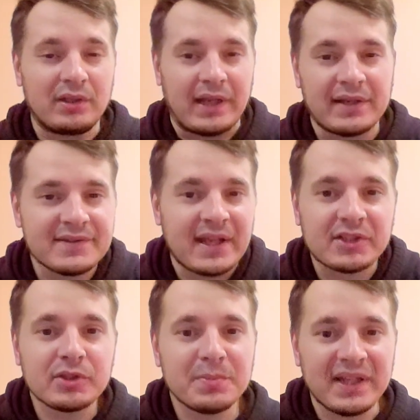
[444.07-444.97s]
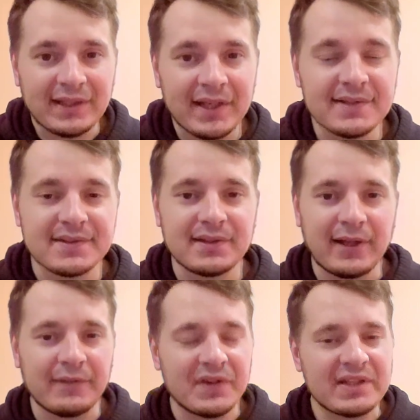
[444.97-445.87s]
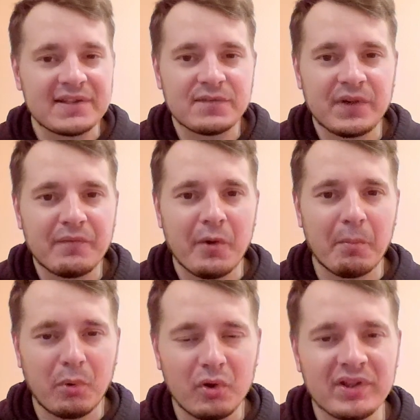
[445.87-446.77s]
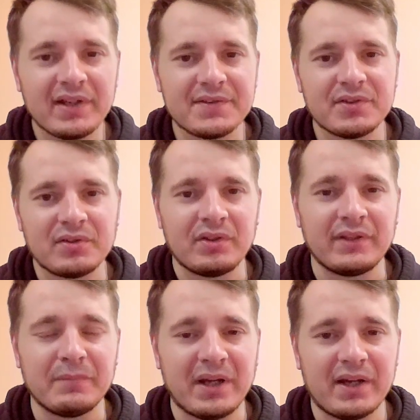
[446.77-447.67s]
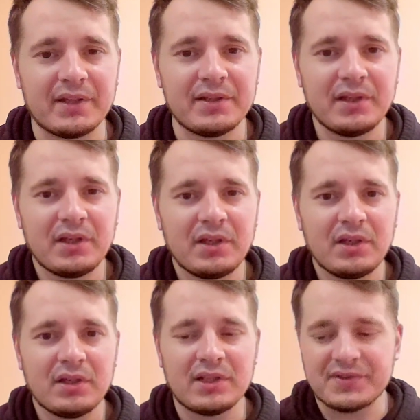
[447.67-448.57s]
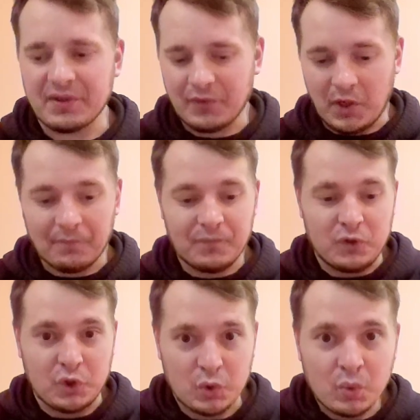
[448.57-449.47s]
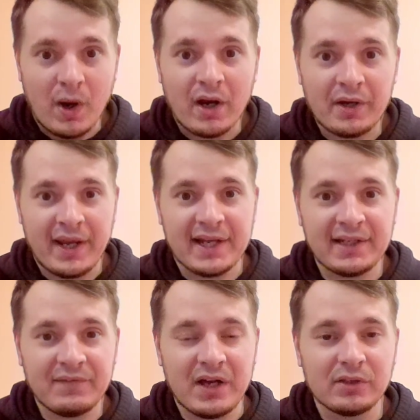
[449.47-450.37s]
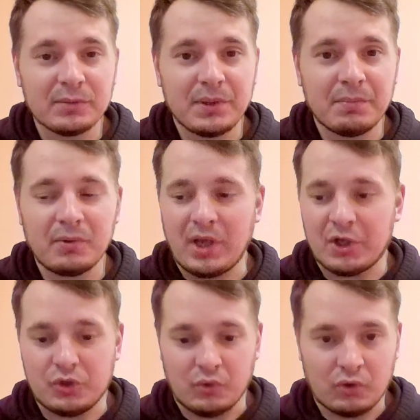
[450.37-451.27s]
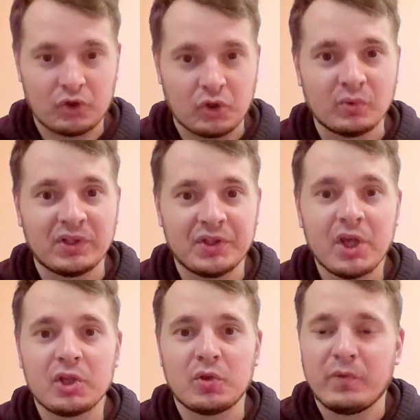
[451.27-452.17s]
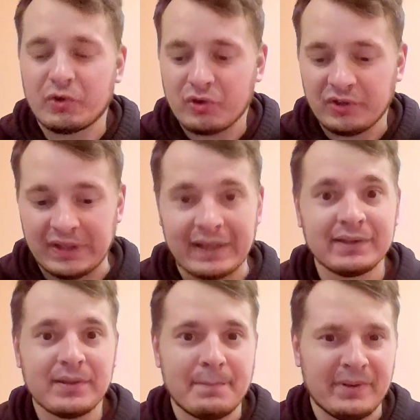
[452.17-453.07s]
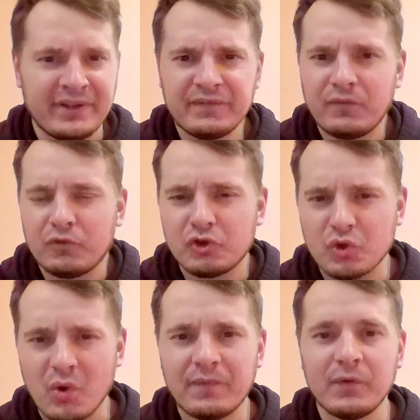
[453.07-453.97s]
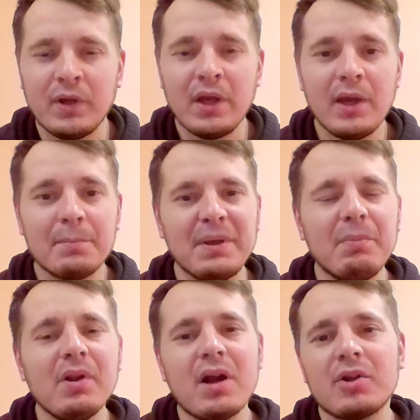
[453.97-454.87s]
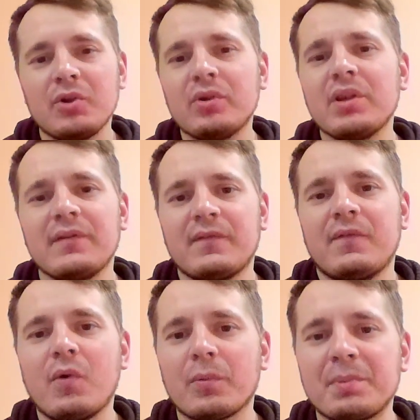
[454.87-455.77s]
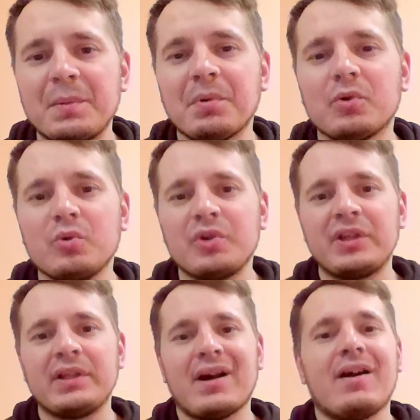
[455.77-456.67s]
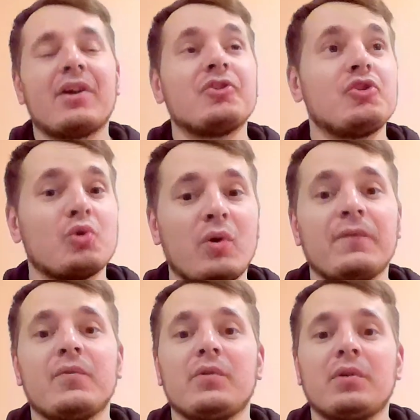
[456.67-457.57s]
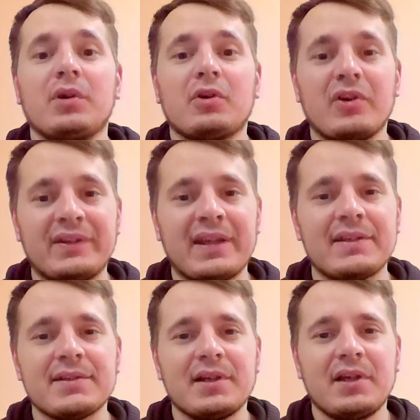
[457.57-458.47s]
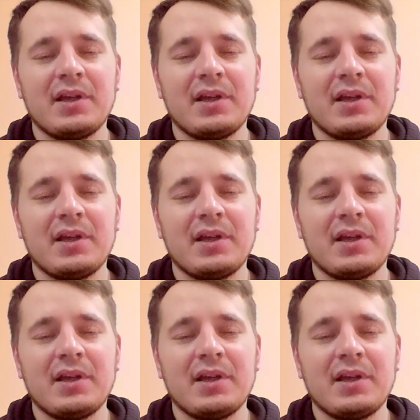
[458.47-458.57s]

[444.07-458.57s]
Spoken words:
That could be a legacy. And I think that's a very, very important legacy to leave behind. That's if you are adding value to people and you show that you were content, blissful, joyful, people are looking for people who really are joyful, content.